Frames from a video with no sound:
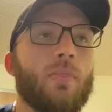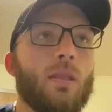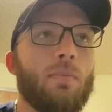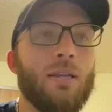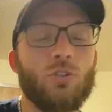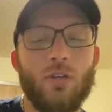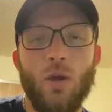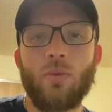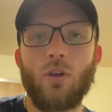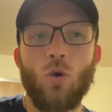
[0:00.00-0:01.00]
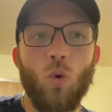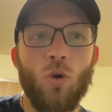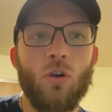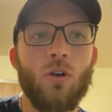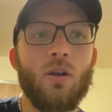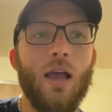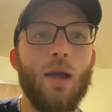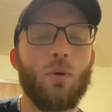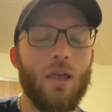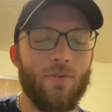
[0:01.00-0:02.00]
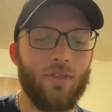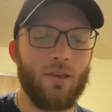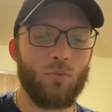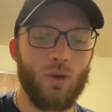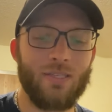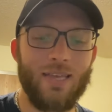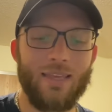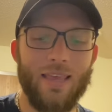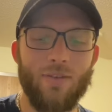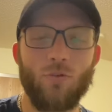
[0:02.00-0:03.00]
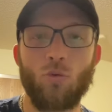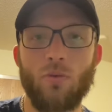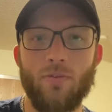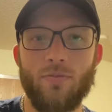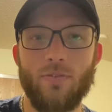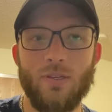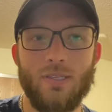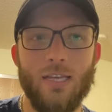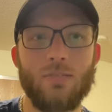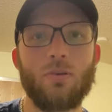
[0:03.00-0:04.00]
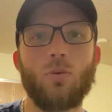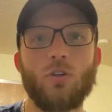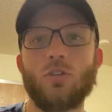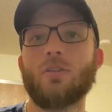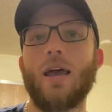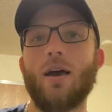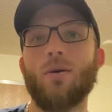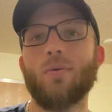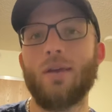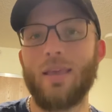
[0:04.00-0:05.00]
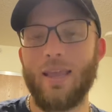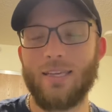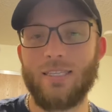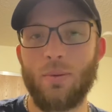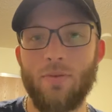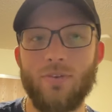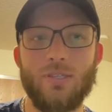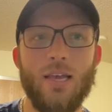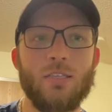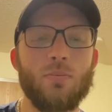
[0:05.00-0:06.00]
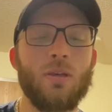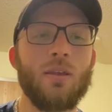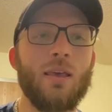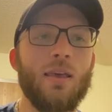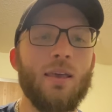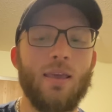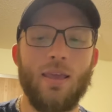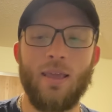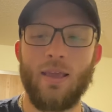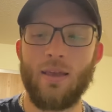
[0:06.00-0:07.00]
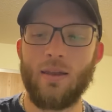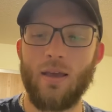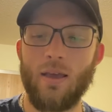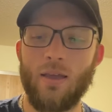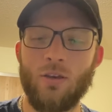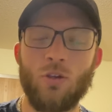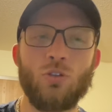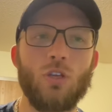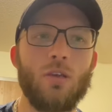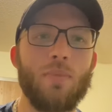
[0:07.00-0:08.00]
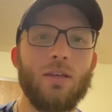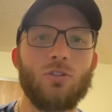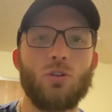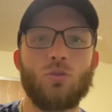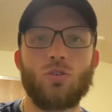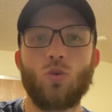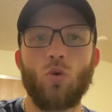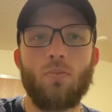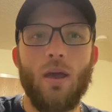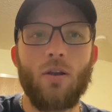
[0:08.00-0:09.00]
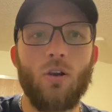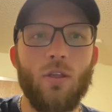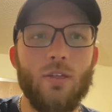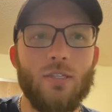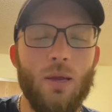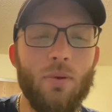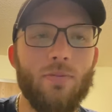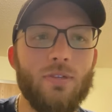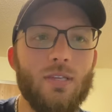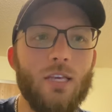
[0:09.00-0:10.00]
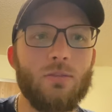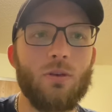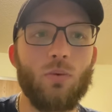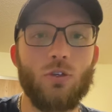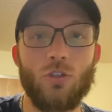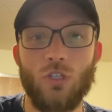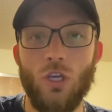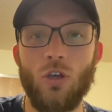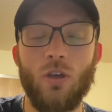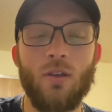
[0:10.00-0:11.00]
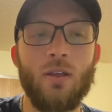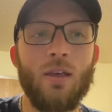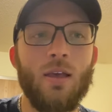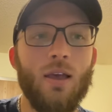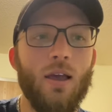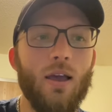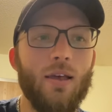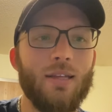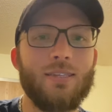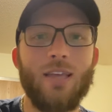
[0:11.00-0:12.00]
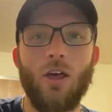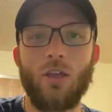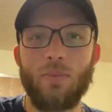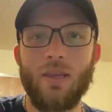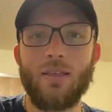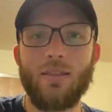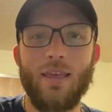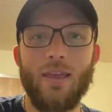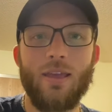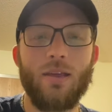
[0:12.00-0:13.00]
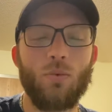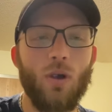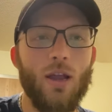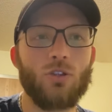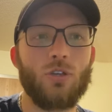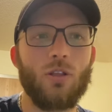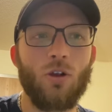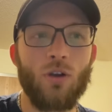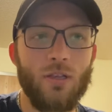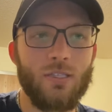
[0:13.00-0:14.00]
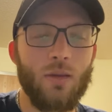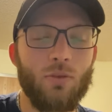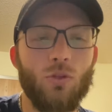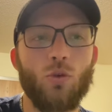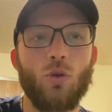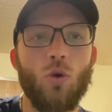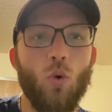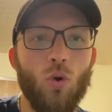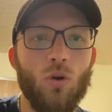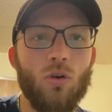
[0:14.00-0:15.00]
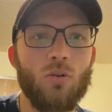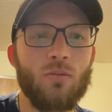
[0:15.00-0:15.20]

basically done with the quarter, I will have them retake that formative assessment, which is now a summative assessment. And usually my students score better on the summative assessment, which is good. That's telling me that they were actually learning something through the quarter.